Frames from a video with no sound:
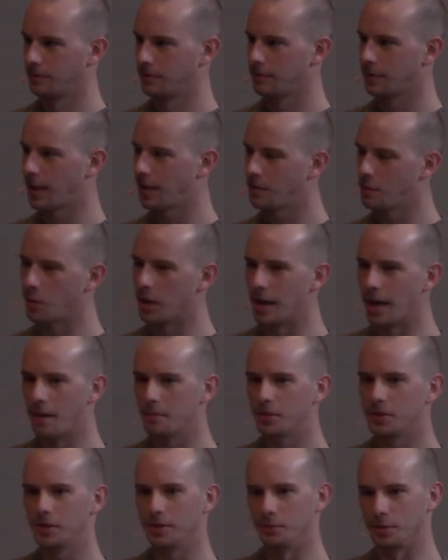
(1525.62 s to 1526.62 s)
Kind of what
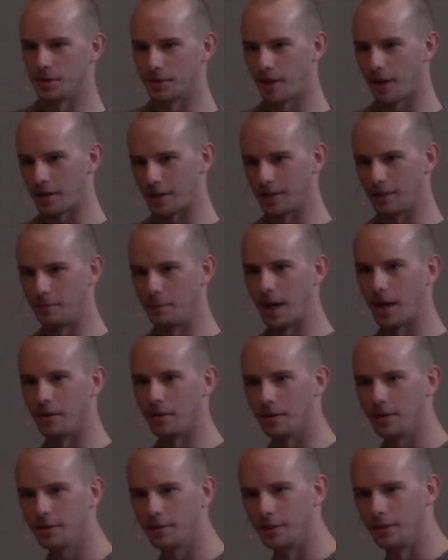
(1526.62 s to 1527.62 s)
Emily was talking about
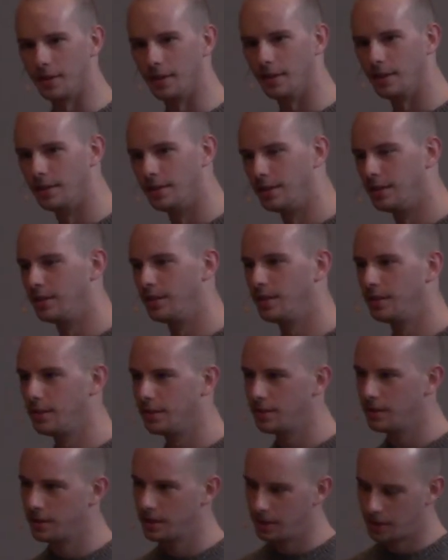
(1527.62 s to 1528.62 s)
earlier
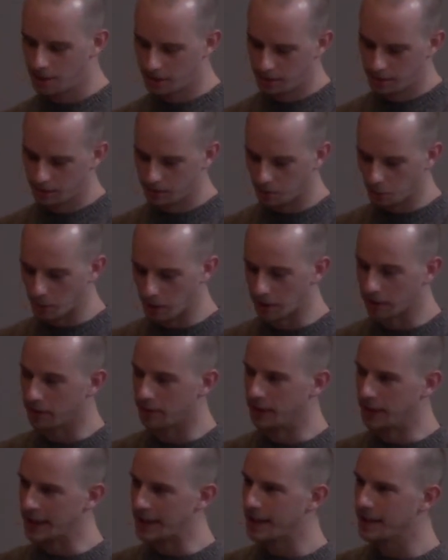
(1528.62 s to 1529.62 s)
with
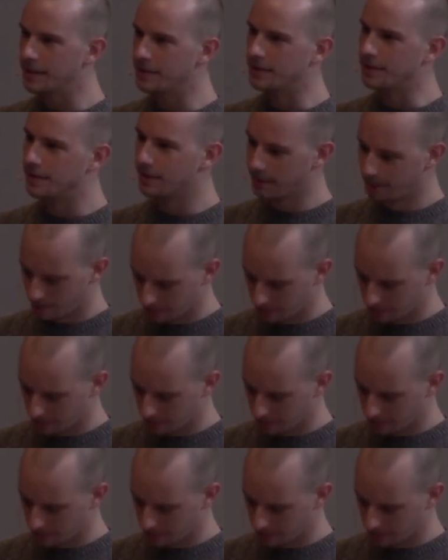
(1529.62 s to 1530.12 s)
the kids.